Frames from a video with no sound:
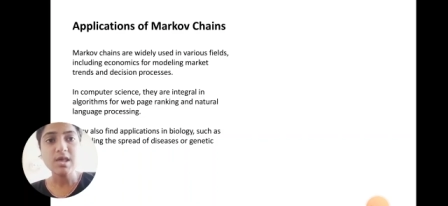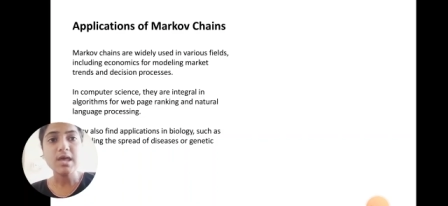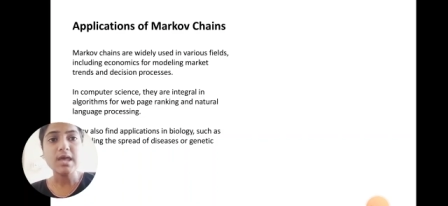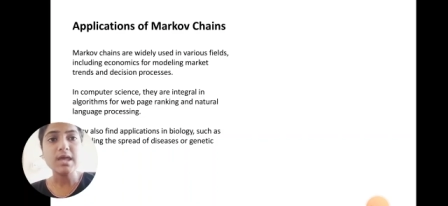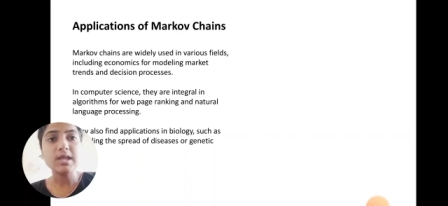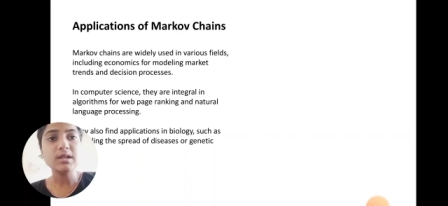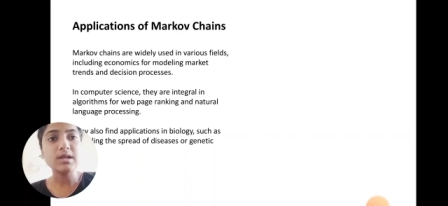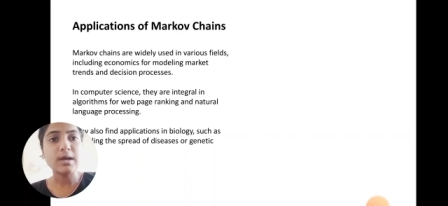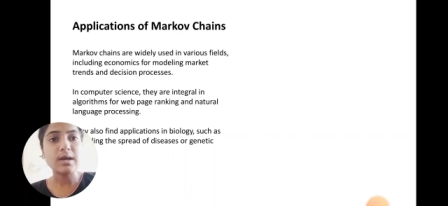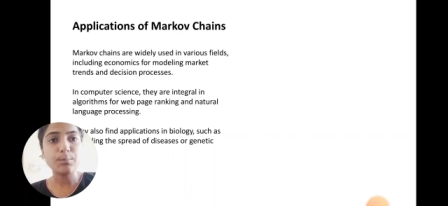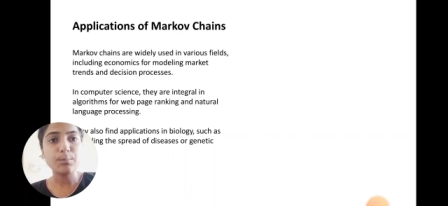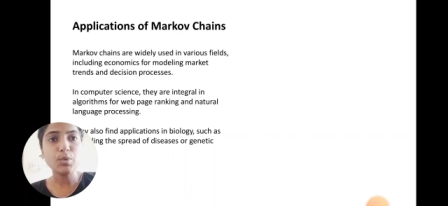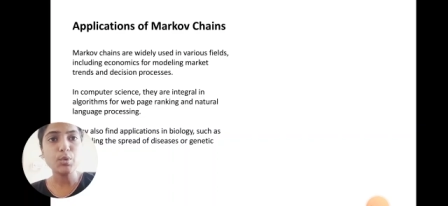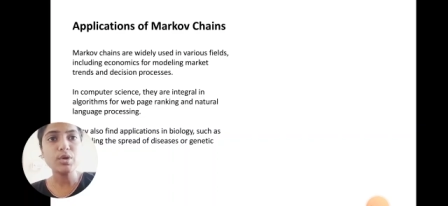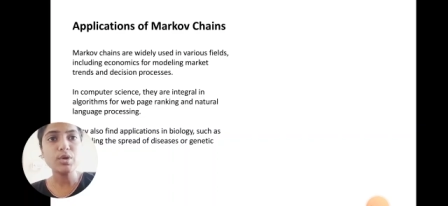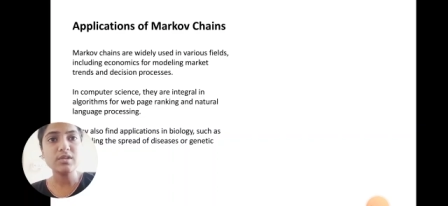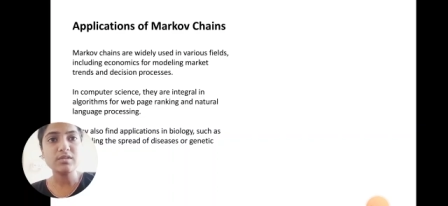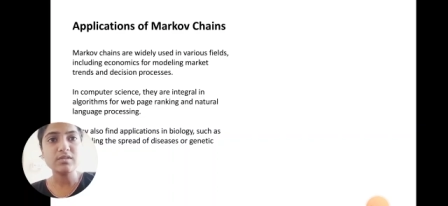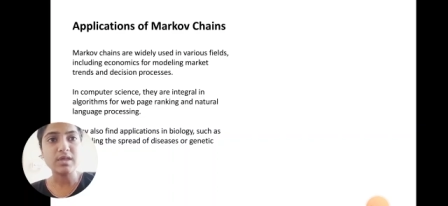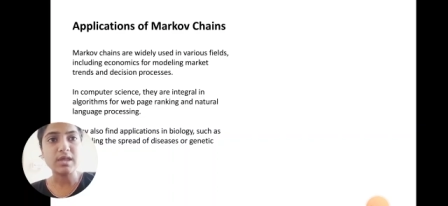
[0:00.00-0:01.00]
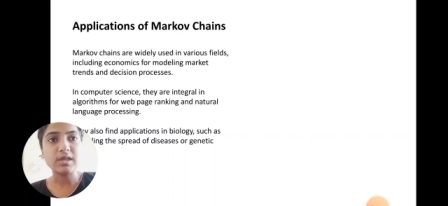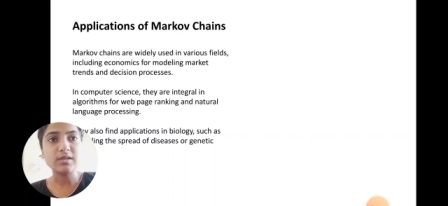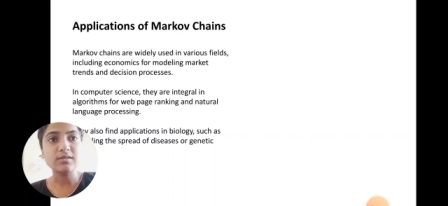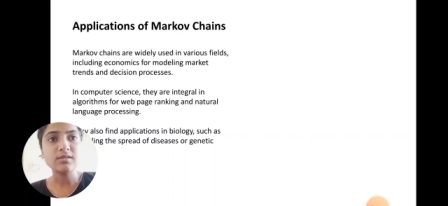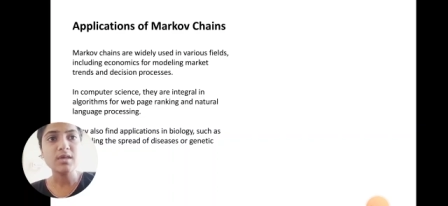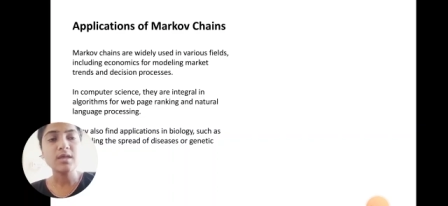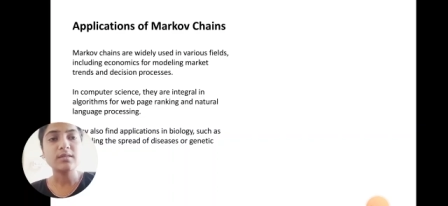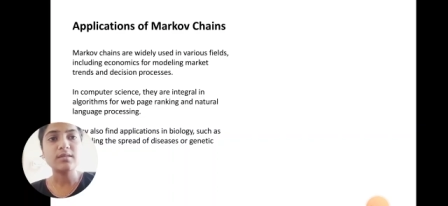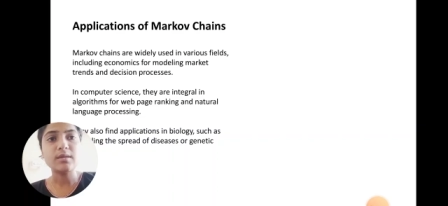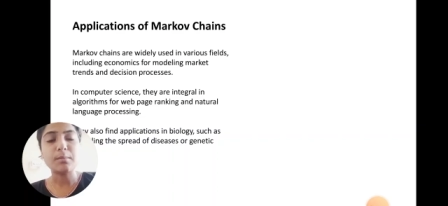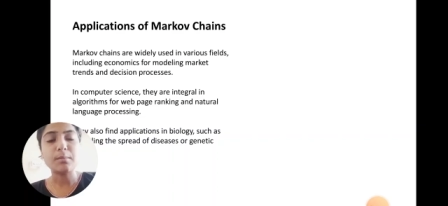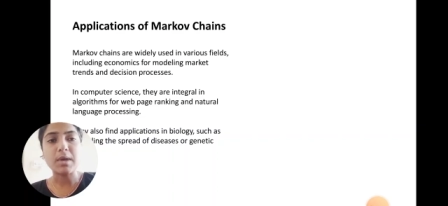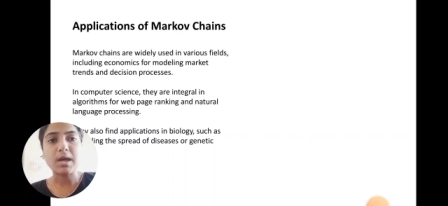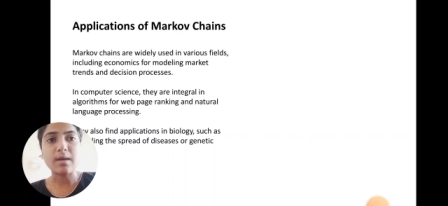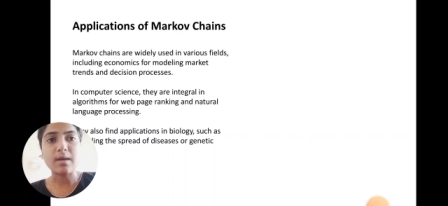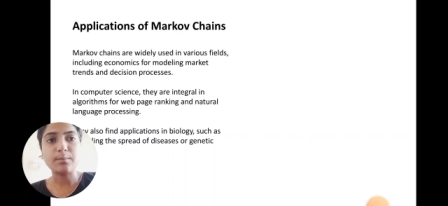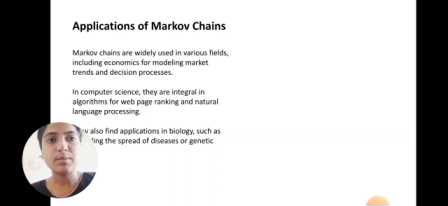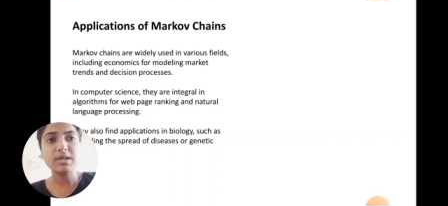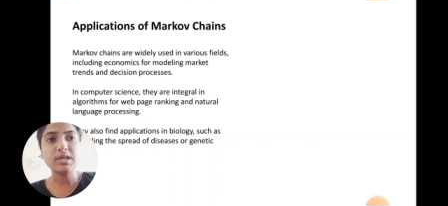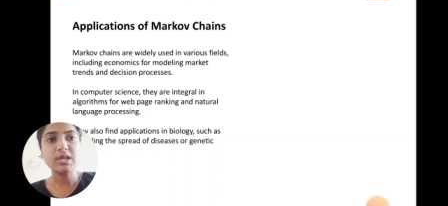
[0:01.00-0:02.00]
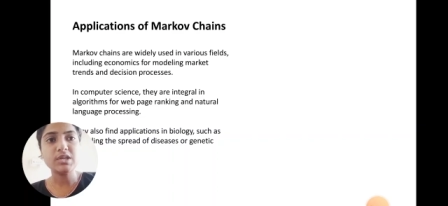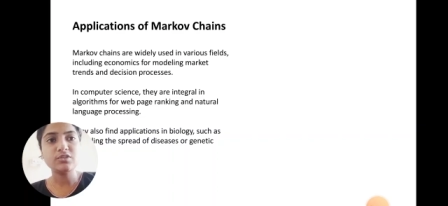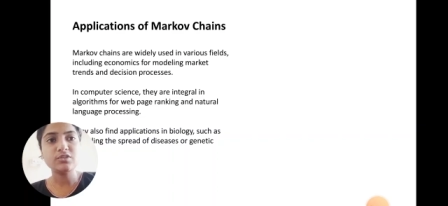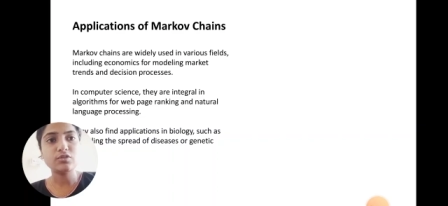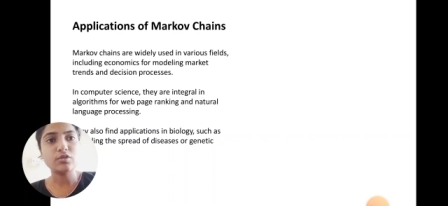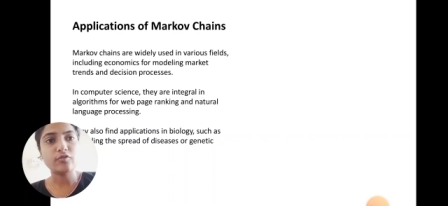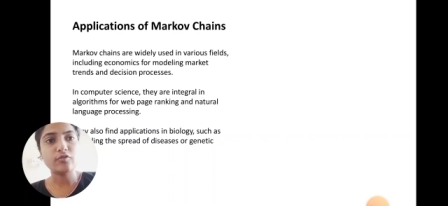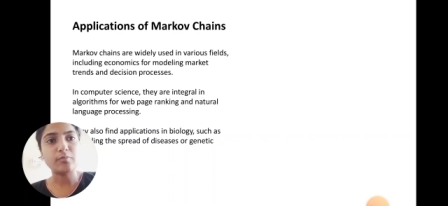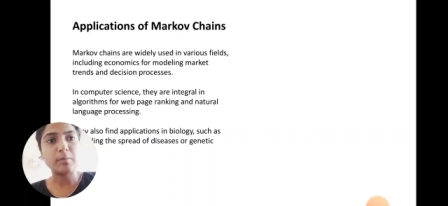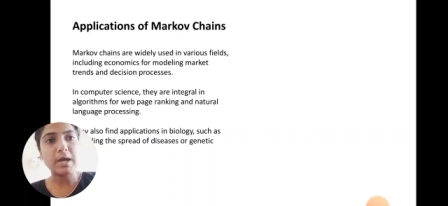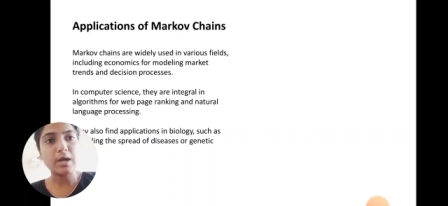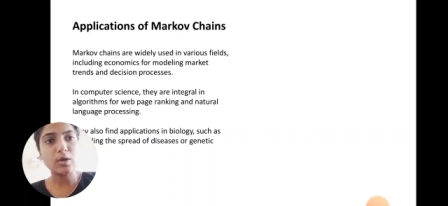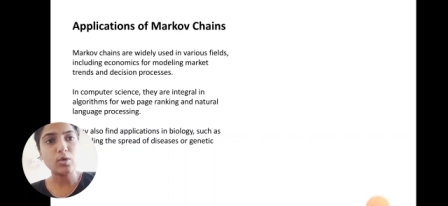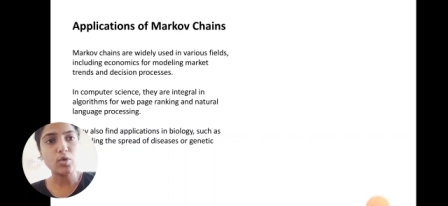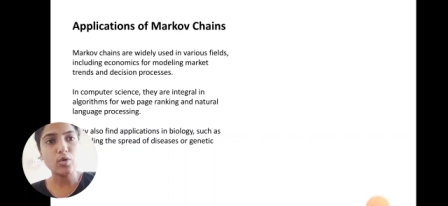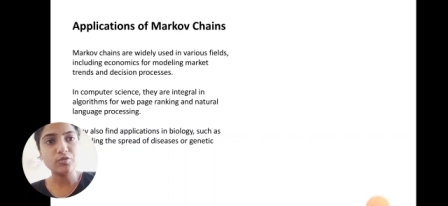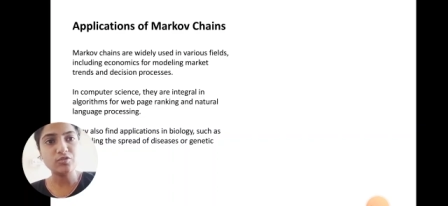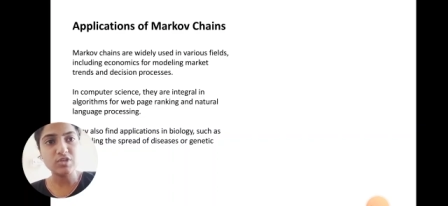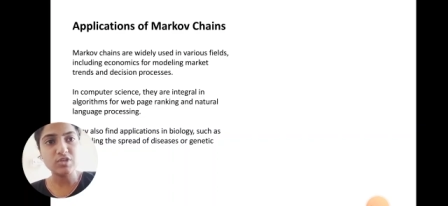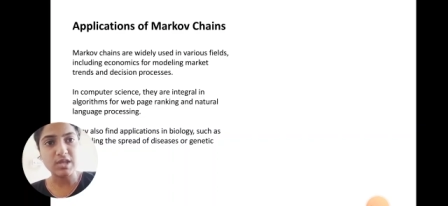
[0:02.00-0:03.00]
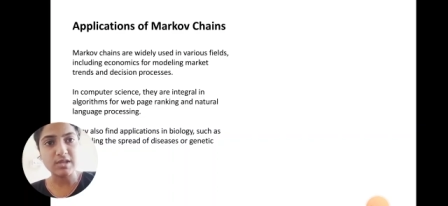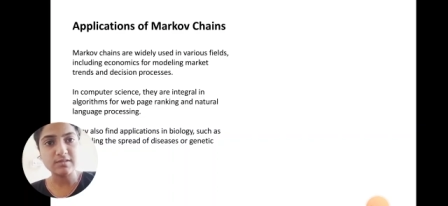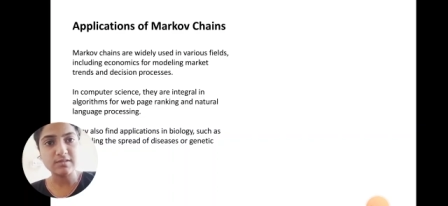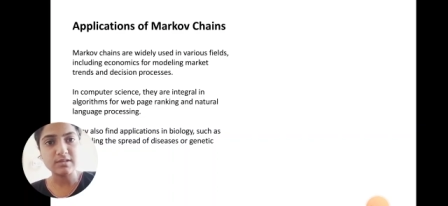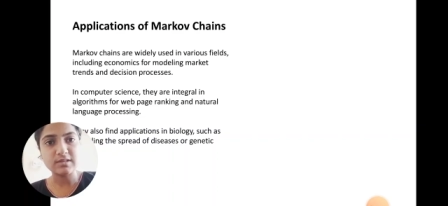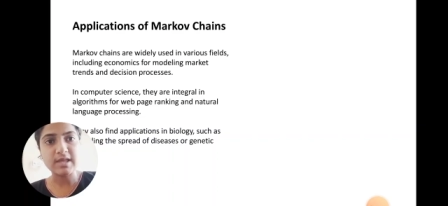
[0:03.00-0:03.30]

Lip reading: In computer science, the applications of Markov chains